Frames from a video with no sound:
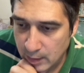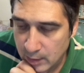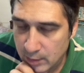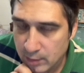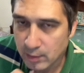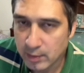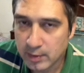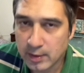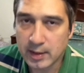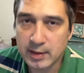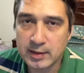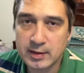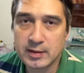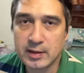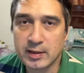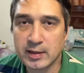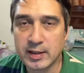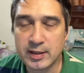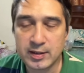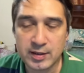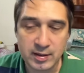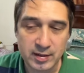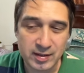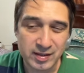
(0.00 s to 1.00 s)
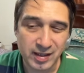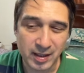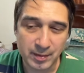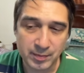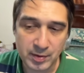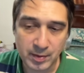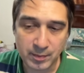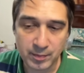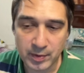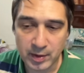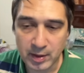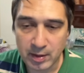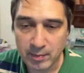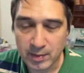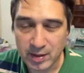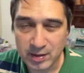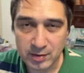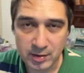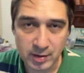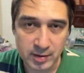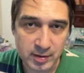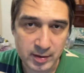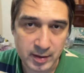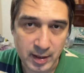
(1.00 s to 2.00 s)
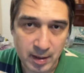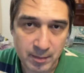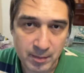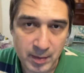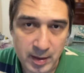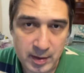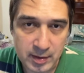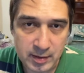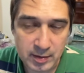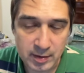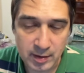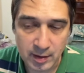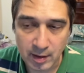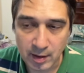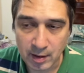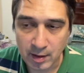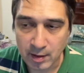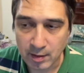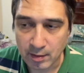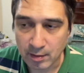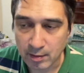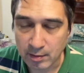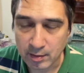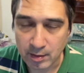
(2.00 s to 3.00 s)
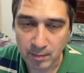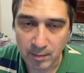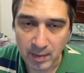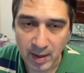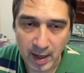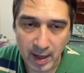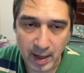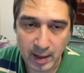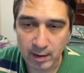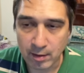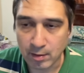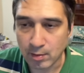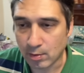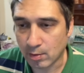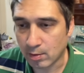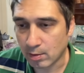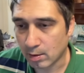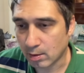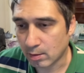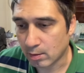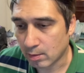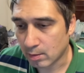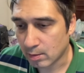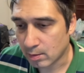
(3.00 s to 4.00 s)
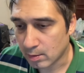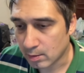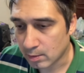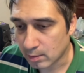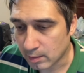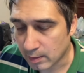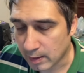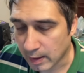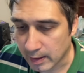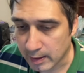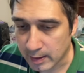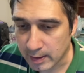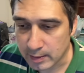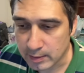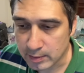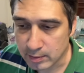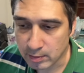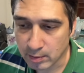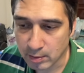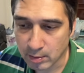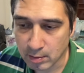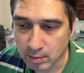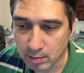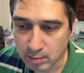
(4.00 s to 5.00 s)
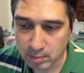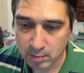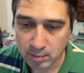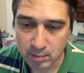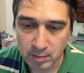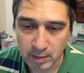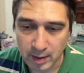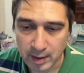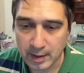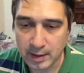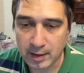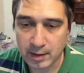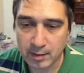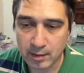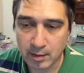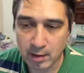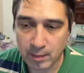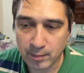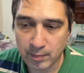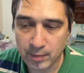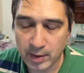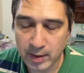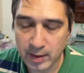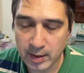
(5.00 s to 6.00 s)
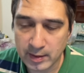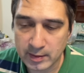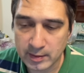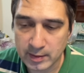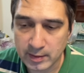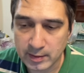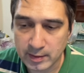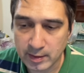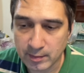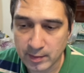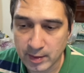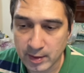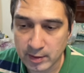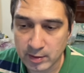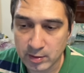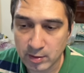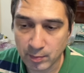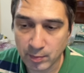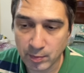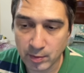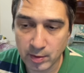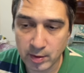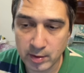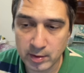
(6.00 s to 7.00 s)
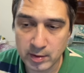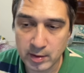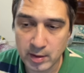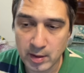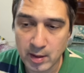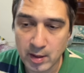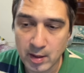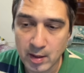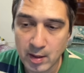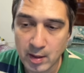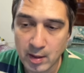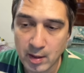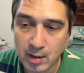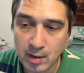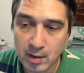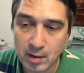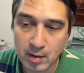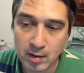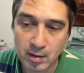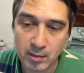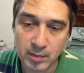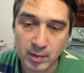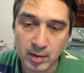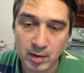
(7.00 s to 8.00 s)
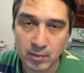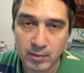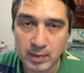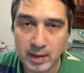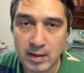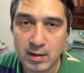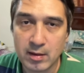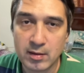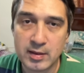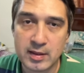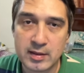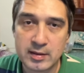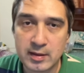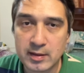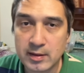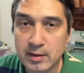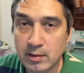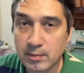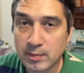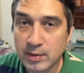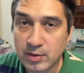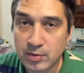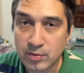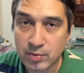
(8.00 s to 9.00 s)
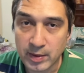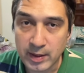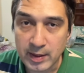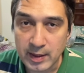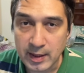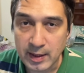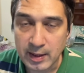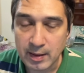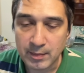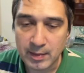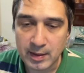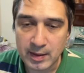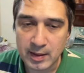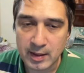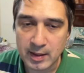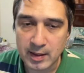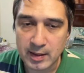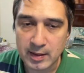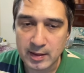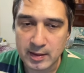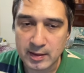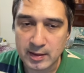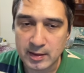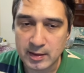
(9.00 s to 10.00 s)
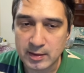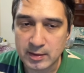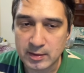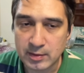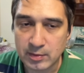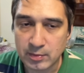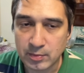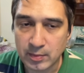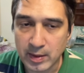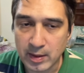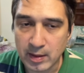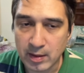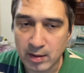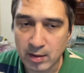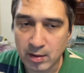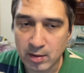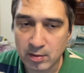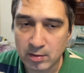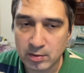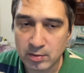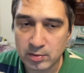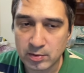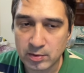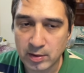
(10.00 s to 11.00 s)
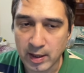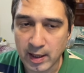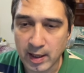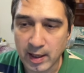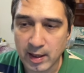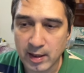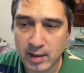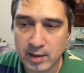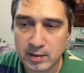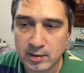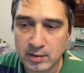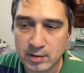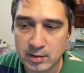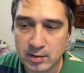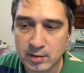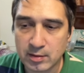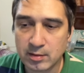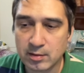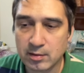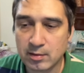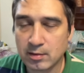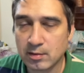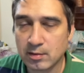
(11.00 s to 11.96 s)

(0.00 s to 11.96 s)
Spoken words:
So the installation steps are pretty much the same as they are on the Mac or Linux or any other operating system that it supports. But on Windows, it's a little bit tricky because Windows has